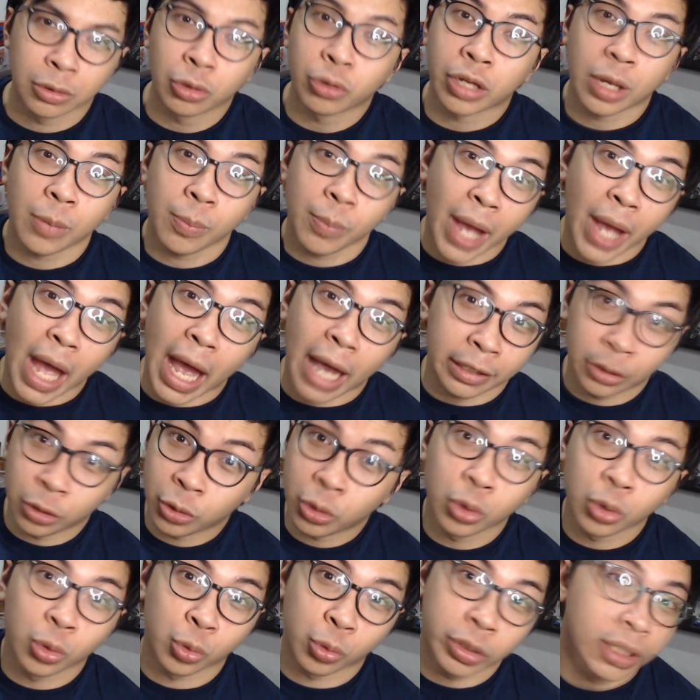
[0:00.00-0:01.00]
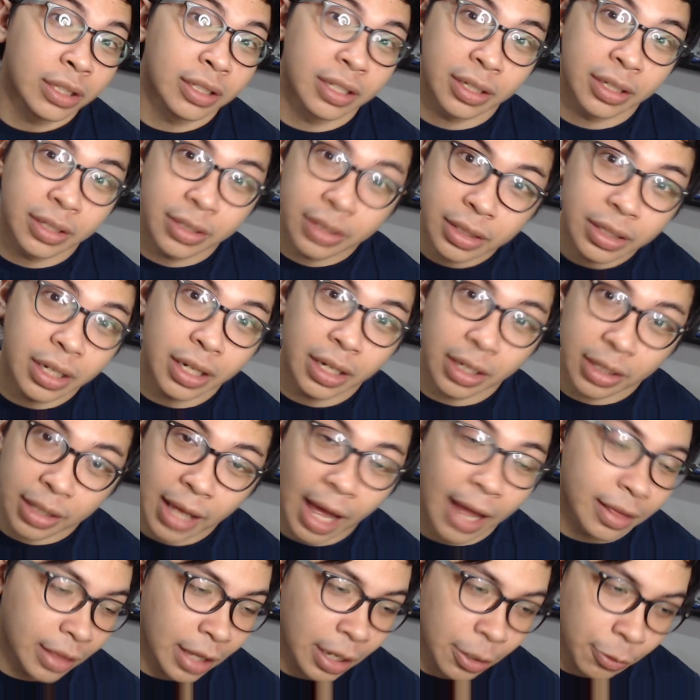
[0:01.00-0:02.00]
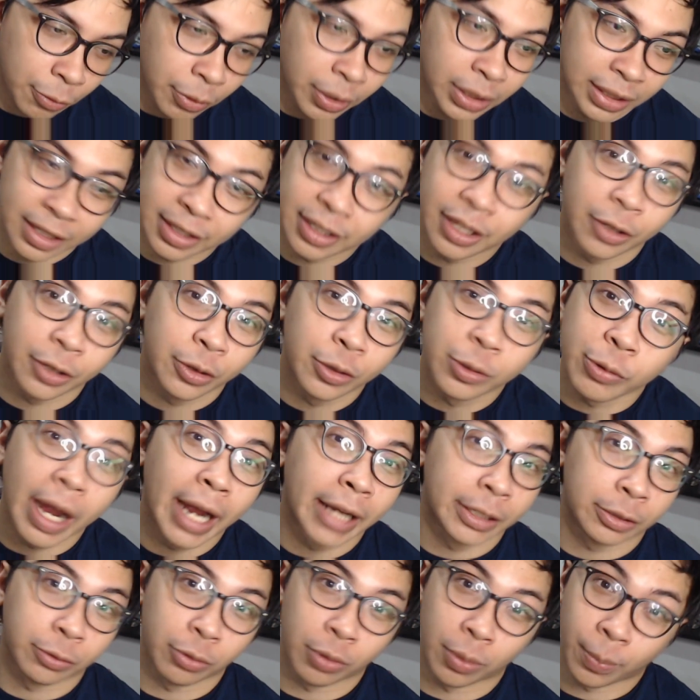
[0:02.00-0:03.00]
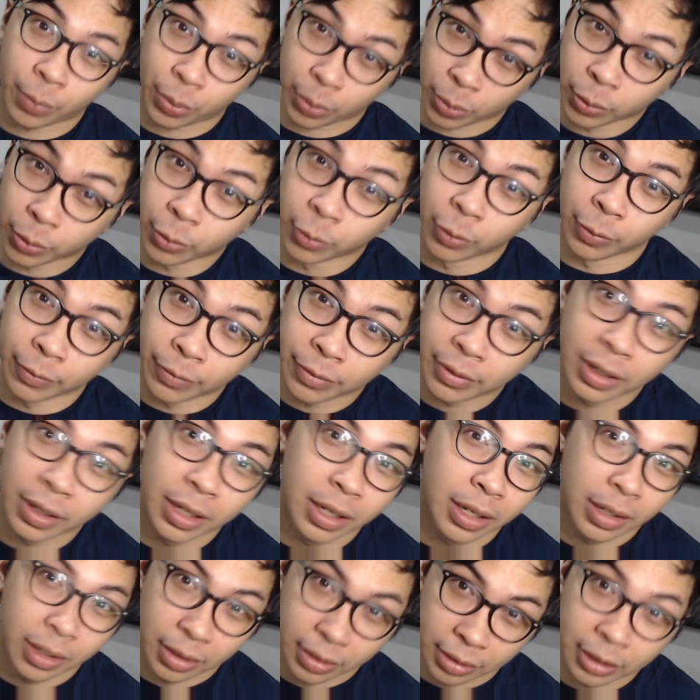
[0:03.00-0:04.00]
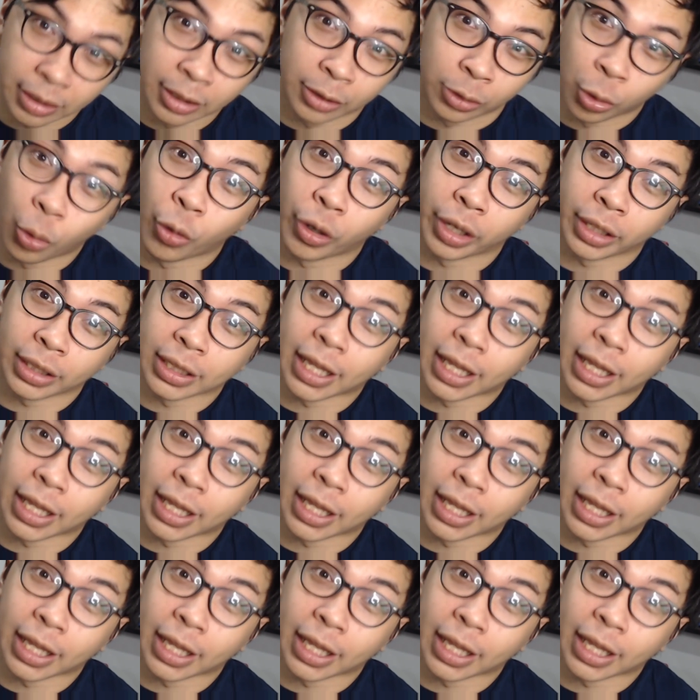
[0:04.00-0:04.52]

Looking back, you can really see that they really did try to improve the toy